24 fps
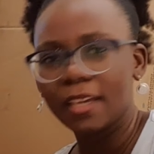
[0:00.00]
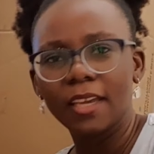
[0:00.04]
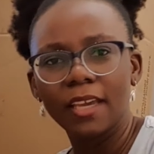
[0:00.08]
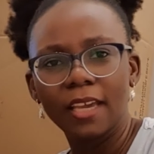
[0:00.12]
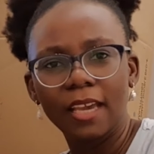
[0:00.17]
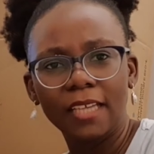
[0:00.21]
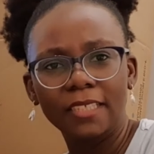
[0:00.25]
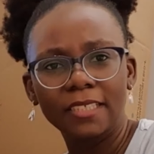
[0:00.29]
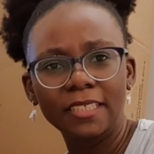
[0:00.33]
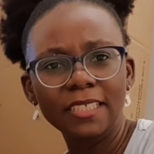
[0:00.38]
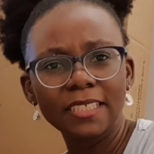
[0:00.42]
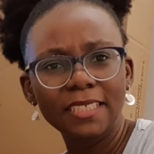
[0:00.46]

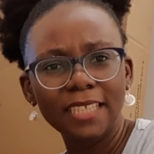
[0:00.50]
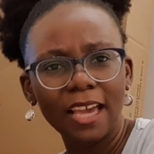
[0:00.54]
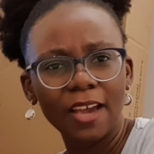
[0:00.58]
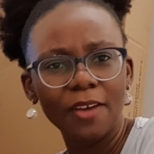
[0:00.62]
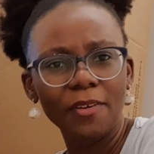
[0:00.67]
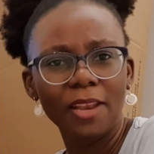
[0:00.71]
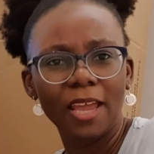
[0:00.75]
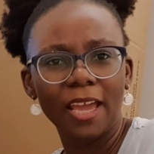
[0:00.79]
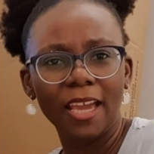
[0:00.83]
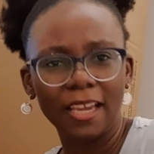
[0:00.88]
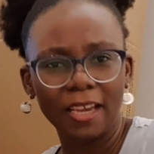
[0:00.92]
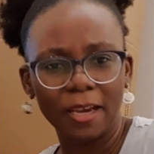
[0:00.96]
Is this how
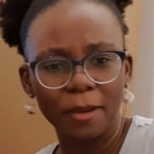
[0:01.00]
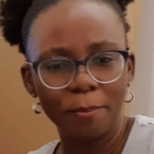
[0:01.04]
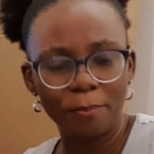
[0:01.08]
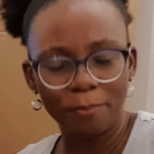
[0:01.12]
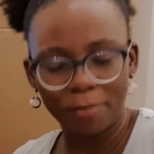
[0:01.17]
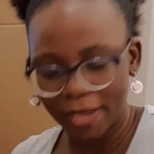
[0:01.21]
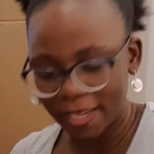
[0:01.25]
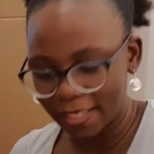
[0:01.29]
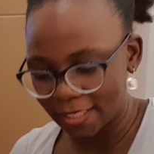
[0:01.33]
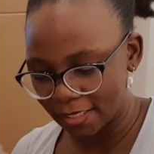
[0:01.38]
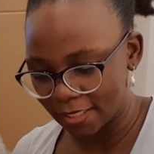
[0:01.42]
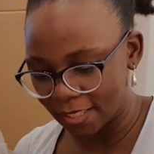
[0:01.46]
like a
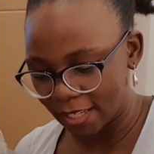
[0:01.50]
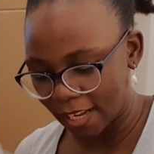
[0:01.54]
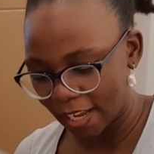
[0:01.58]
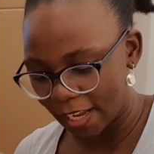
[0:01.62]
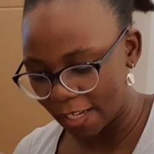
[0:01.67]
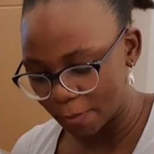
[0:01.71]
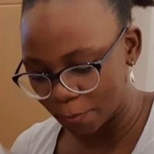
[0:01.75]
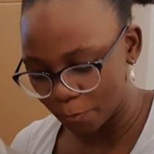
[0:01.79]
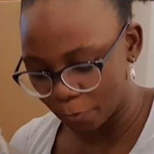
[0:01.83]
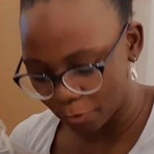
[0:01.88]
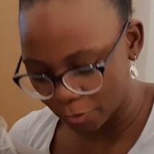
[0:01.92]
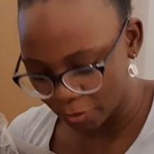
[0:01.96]
bed and a
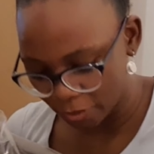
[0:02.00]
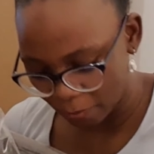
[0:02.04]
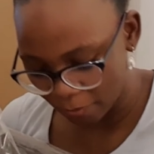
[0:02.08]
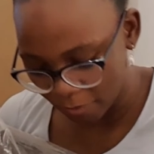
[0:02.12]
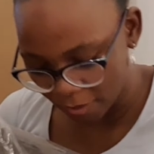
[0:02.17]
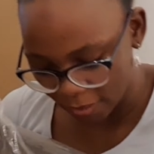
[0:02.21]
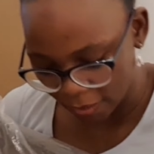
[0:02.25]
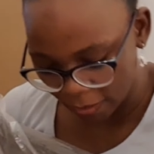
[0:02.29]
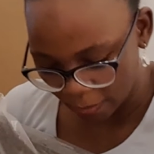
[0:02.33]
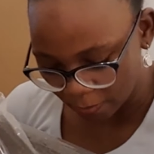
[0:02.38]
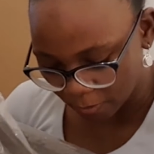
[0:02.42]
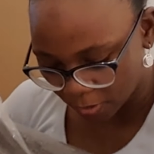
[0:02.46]
headboard normally
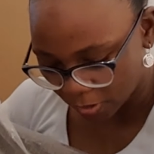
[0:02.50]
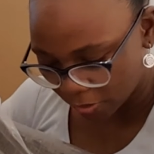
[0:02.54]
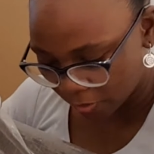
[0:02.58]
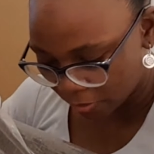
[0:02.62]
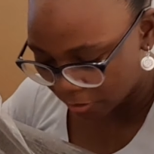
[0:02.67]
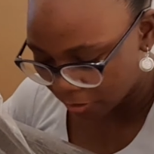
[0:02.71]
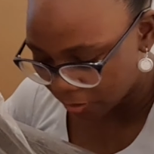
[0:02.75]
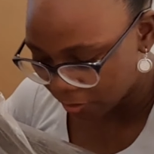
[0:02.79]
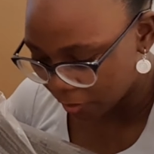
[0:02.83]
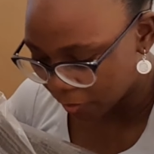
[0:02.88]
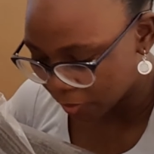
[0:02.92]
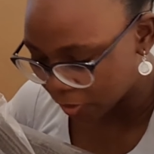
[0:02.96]
comes
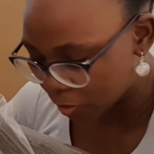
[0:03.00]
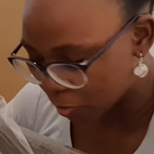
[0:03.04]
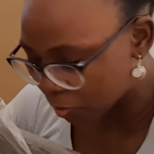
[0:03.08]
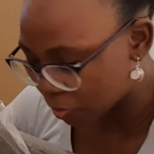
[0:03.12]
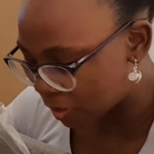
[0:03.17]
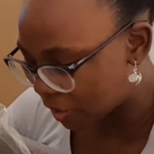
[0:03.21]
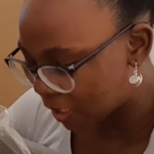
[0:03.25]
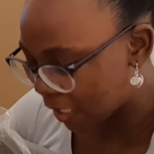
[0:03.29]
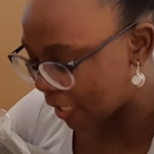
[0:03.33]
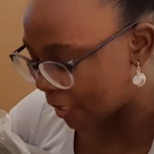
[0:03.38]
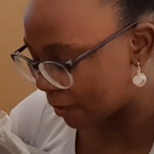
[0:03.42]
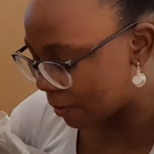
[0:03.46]
through, or it's
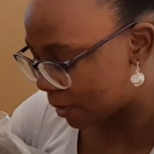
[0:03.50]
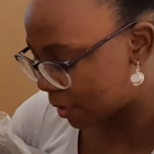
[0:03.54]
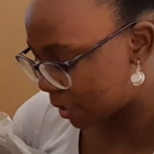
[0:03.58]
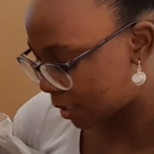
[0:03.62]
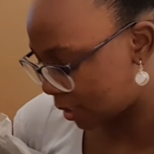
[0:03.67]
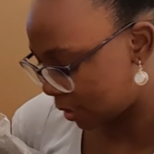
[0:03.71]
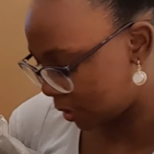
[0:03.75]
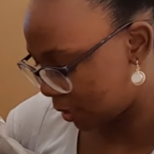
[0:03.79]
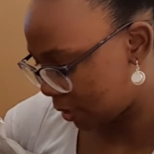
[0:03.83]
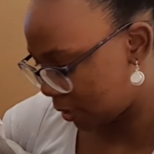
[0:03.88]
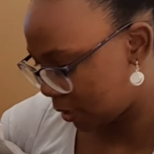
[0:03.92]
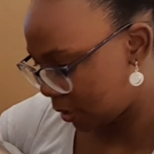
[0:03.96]

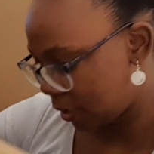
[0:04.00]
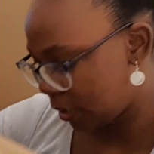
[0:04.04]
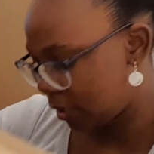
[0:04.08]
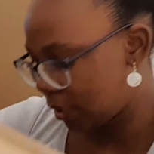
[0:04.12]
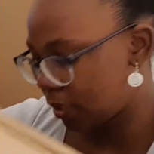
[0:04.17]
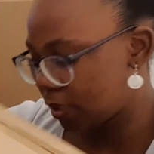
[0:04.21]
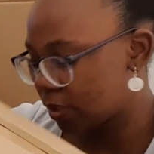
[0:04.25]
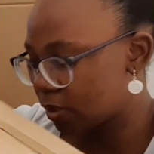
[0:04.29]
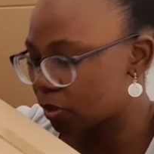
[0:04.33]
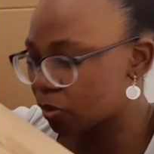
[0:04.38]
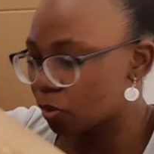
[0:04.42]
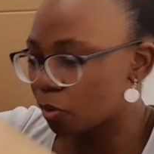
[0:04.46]

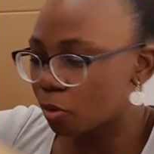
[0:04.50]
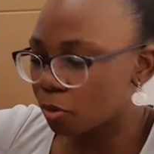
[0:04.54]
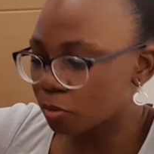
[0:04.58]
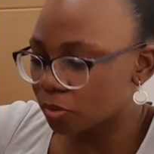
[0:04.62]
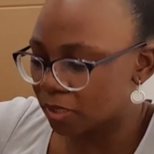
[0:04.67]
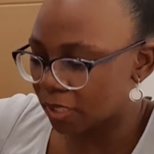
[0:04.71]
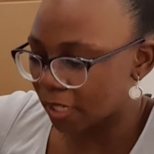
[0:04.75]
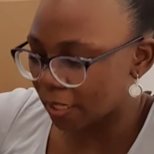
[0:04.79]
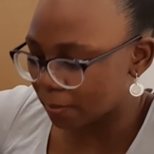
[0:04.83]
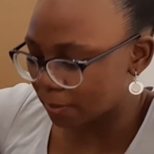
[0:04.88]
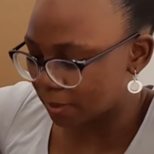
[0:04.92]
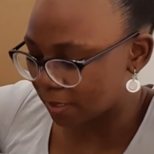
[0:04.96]
all
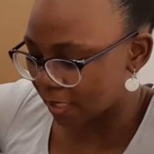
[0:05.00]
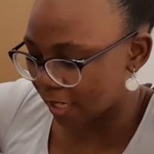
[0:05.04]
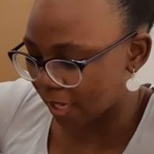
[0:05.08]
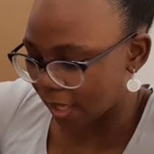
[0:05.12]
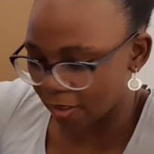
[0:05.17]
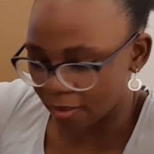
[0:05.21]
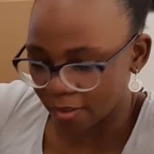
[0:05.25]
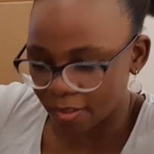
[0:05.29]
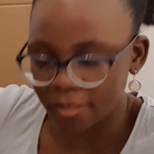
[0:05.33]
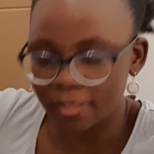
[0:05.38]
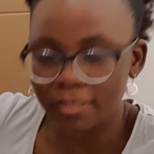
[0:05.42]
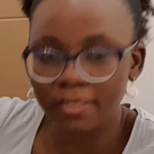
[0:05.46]
taped
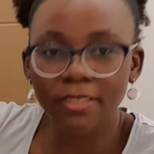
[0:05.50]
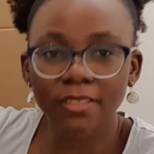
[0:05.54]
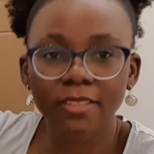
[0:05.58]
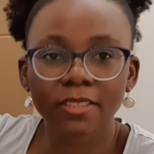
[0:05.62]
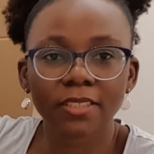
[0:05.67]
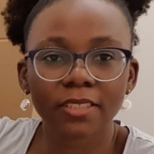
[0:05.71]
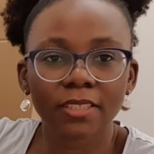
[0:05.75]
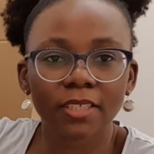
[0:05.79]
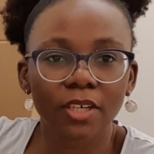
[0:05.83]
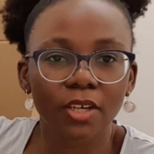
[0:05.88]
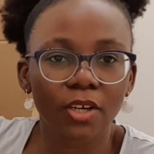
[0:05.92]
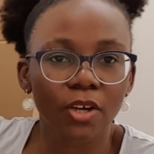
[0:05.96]
together?
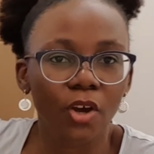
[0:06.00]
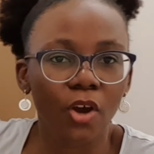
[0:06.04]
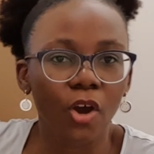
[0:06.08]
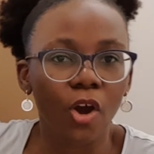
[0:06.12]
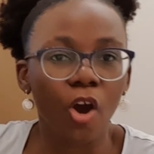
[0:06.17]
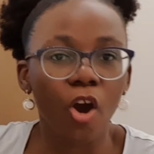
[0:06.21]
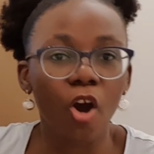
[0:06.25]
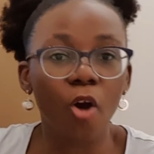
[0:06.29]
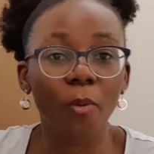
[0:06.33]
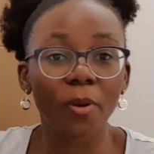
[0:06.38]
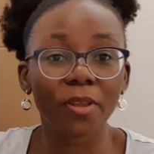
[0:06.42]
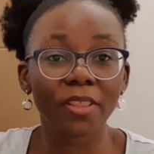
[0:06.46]

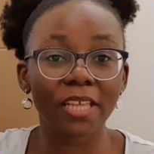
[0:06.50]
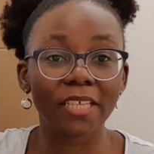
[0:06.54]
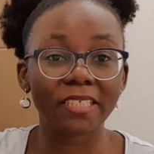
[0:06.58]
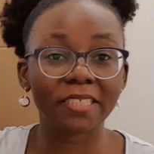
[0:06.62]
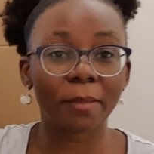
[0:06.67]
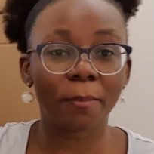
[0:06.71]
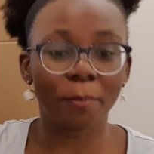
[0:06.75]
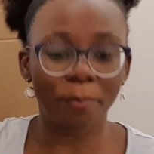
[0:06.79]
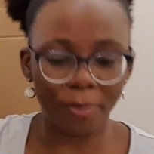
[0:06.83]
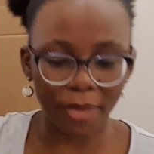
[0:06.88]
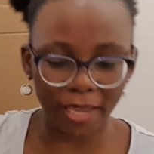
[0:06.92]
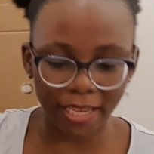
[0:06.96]
Oh, and there's
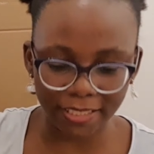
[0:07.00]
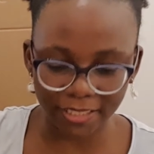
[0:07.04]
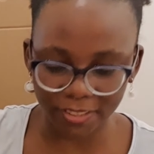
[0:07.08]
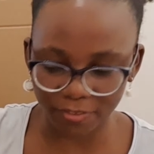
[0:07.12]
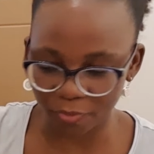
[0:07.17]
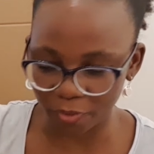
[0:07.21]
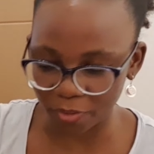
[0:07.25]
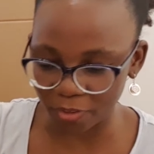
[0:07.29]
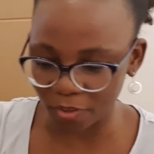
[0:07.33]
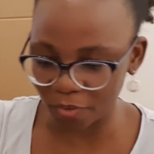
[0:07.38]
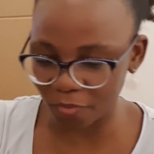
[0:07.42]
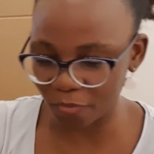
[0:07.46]
a base
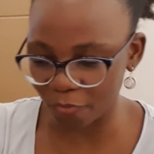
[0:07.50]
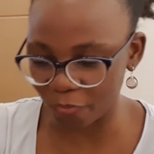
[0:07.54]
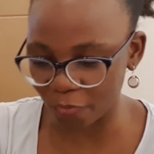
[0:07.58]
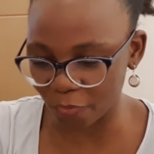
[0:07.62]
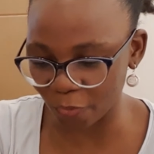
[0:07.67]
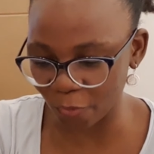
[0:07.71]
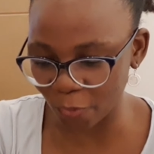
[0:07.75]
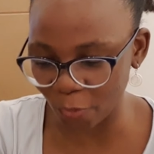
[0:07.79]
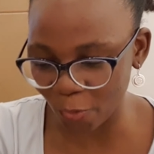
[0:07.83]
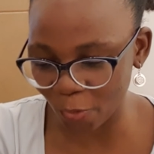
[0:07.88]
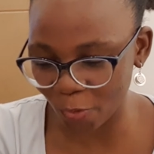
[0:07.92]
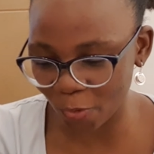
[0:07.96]
for the
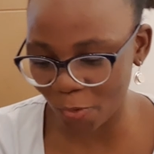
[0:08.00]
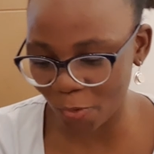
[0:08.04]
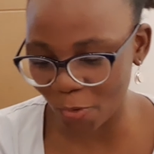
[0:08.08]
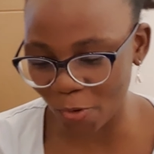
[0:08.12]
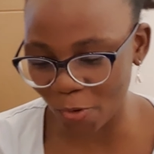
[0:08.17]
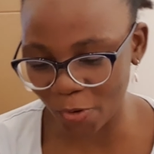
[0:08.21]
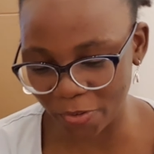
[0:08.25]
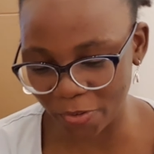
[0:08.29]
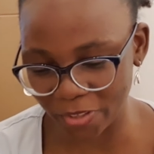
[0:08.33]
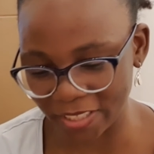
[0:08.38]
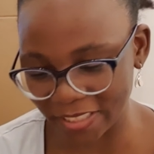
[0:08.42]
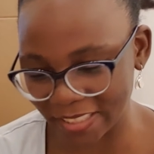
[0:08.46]
floor.
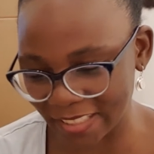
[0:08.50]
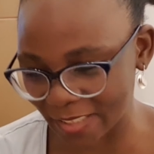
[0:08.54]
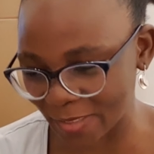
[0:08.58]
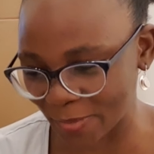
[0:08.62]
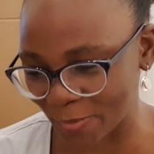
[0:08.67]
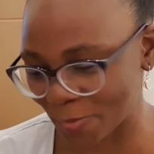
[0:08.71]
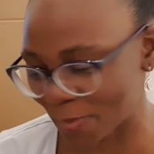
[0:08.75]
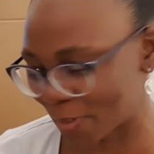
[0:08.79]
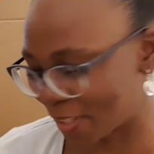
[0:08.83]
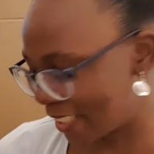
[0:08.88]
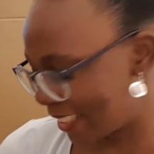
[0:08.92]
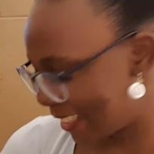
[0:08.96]
Oh, this is
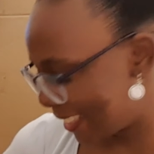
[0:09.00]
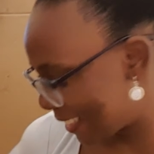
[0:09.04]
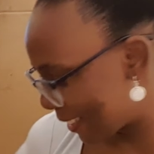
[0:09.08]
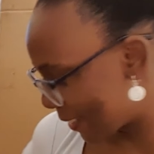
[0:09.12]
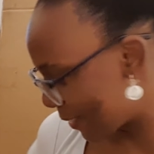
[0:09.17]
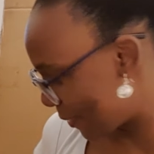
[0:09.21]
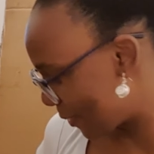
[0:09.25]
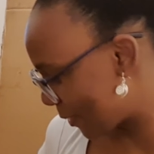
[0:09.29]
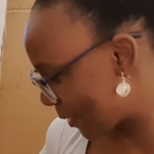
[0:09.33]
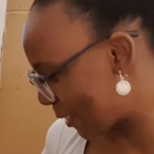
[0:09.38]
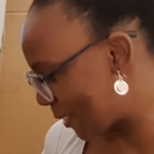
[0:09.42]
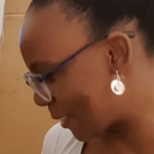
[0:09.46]

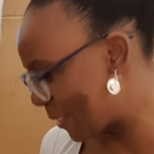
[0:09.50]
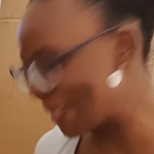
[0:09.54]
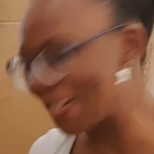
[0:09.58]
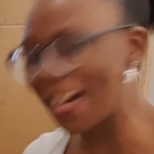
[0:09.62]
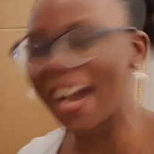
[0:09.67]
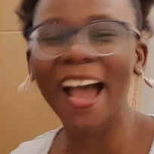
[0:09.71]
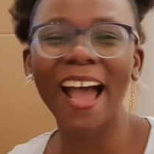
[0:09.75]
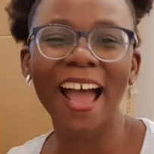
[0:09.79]
wonderful.